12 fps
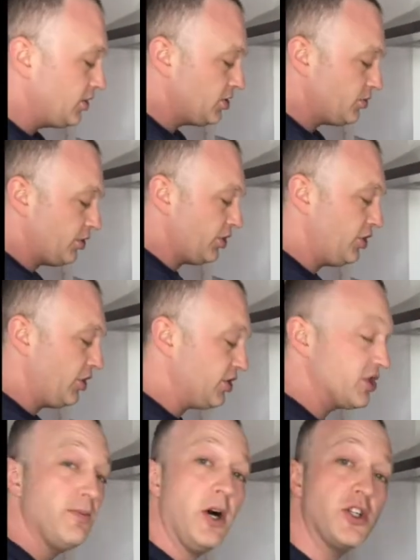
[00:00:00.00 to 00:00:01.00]
just want to cook the
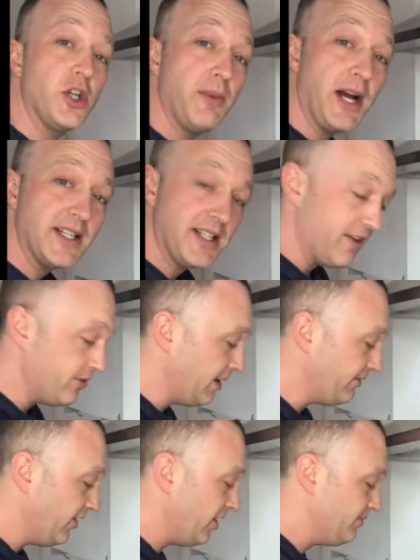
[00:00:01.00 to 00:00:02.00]
tomato paste up for
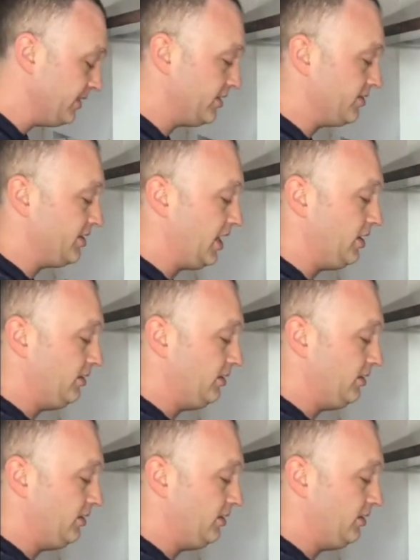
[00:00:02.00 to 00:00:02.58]
about 5 minutes or so.